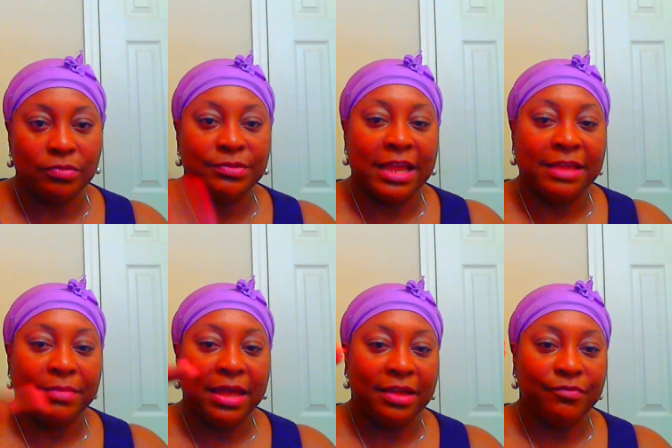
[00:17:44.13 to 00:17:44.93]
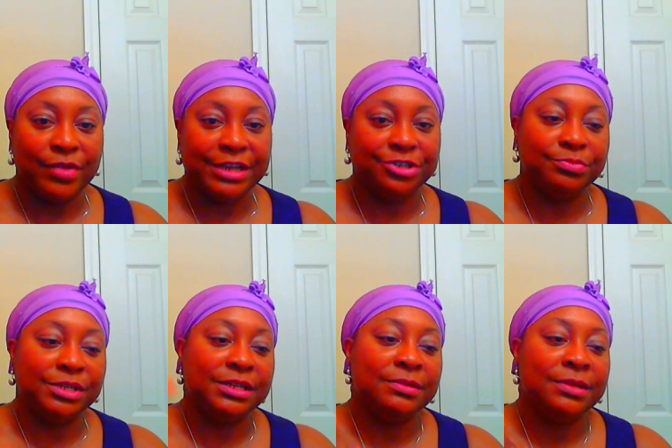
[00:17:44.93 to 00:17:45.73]
take my
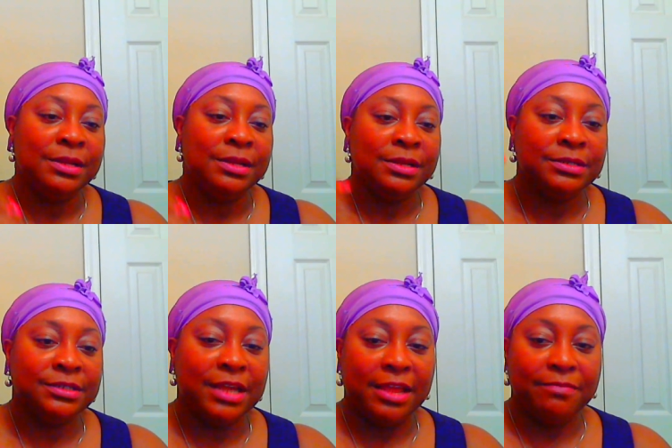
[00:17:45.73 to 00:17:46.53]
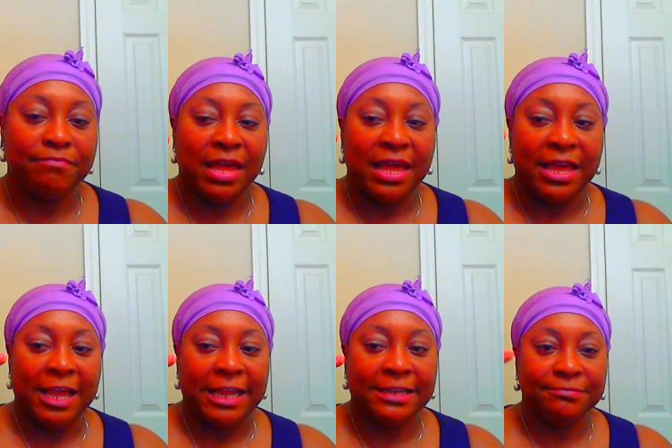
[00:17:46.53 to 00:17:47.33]
regimen, taking
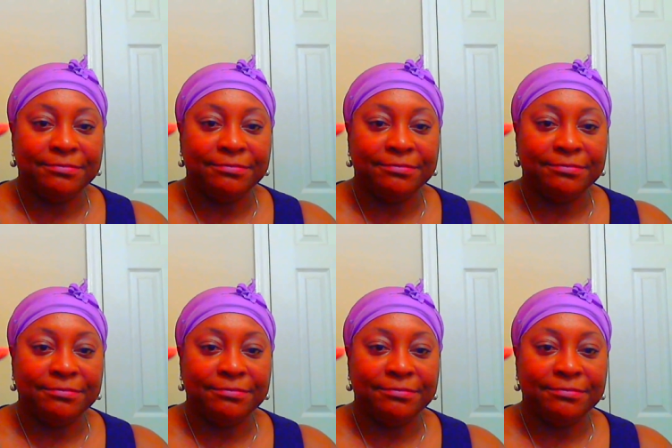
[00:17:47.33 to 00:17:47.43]
care